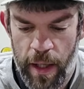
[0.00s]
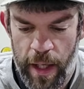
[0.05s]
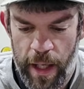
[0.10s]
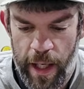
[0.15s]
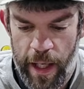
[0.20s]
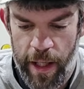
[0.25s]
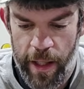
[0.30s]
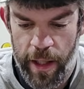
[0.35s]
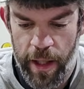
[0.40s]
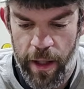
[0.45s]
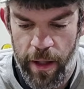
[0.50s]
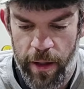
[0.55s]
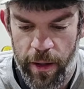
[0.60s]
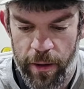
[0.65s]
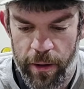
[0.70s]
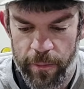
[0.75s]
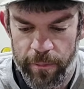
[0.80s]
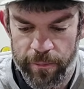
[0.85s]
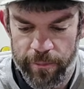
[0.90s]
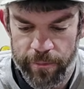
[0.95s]

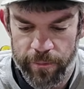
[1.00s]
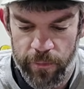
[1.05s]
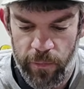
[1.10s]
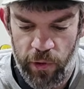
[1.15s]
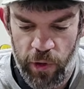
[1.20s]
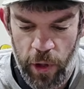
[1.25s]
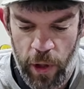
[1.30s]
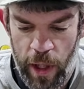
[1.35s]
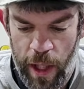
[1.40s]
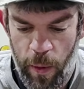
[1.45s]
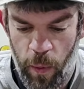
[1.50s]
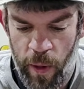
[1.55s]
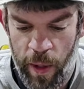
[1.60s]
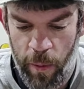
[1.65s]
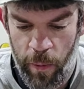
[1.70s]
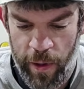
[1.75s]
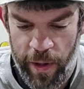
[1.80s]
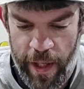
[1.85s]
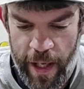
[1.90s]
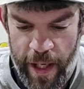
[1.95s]
And so I
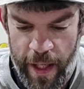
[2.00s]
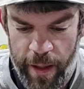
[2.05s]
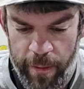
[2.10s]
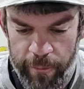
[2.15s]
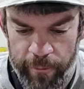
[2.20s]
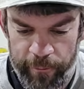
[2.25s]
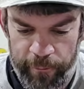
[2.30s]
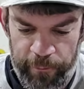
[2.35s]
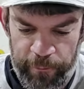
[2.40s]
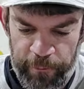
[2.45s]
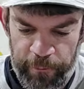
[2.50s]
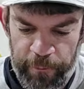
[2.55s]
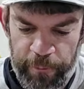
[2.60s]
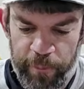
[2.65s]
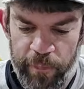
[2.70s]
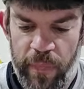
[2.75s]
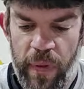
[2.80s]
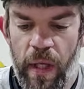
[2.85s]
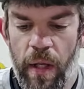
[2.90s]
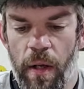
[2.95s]
went with that.
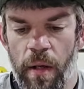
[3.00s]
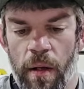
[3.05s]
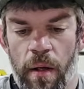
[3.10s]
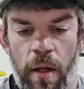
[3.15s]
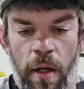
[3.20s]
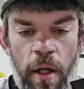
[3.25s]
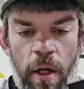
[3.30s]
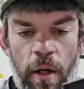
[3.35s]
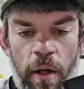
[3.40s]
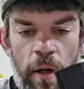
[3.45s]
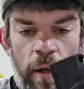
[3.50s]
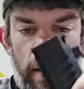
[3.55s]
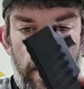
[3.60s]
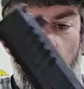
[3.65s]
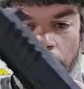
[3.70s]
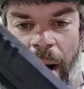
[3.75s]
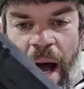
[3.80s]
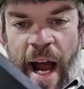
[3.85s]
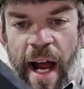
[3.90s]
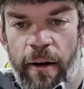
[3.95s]
The
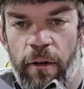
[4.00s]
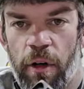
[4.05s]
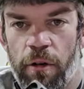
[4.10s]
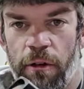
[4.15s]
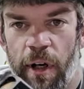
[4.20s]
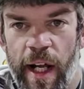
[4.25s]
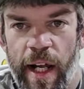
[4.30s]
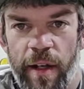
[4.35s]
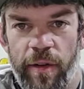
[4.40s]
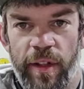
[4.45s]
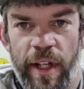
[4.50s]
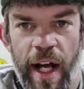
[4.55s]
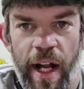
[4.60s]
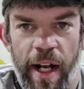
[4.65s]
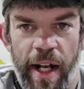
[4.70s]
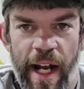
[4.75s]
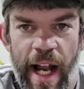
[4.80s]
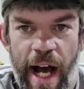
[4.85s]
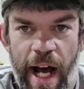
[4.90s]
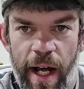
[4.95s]
mag release got
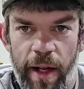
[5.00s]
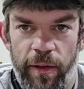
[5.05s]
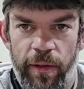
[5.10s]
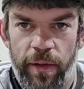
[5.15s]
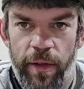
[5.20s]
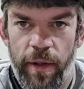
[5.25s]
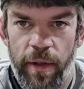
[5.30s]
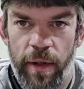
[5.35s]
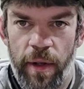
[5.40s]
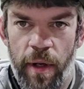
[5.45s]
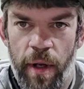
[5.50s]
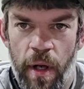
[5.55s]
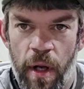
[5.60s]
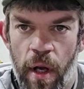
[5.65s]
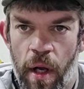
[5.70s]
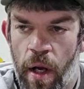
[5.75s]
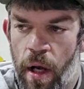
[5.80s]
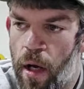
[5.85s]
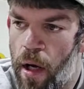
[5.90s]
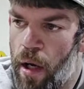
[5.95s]
a nice
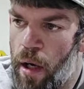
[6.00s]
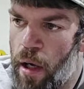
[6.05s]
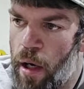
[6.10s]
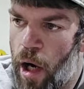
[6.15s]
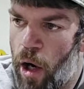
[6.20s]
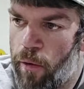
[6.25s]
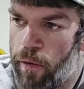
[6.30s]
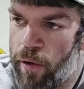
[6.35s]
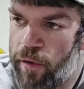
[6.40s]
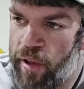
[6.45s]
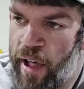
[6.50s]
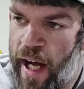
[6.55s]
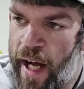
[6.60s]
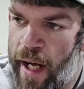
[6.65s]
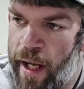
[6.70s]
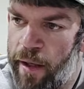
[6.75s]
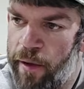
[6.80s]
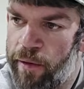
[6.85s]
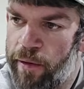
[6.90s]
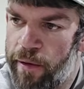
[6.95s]

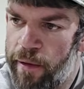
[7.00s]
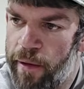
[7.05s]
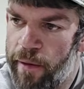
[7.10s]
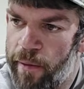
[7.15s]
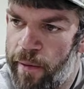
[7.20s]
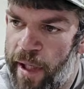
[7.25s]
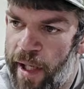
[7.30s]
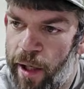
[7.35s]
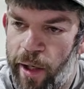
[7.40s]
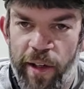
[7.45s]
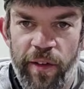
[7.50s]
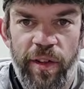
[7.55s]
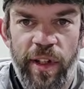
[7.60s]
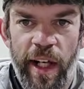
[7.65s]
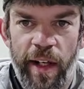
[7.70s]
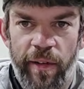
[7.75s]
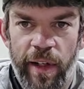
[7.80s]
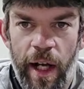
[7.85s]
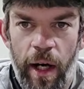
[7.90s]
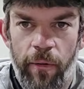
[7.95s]
oversized, well, it
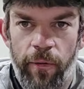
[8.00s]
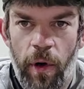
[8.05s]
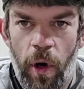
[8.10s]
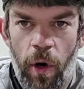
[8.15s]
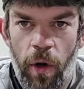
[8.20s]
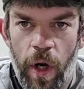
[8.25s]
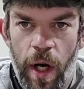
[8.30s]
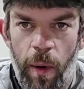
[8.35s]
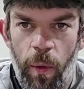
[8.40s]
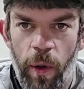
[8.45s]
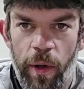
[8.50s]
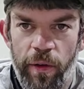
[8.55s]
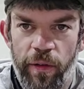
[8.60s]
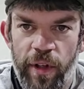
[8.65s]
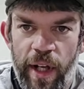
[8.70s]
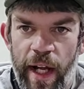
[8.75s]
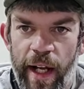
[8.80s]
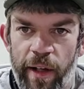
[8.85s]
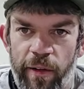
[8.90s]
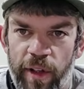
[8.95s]
sticks out farther. I wouldn't
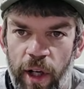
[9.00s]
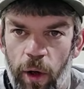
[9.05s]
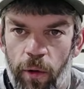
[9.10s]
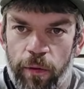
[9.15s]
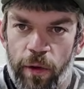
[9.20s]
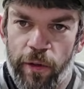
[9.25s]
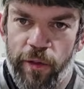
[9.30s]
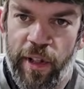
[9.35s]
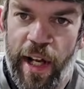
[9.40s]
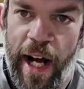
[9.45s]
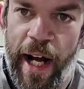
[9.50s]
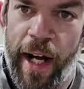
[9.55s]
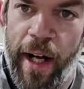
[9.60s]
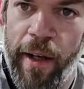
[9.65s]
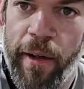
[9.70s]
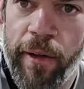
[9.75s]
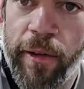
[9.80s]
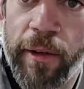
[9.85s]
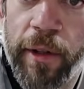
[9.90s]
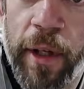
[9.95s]
say it's
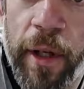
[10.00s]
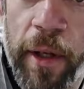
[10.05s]
oversized,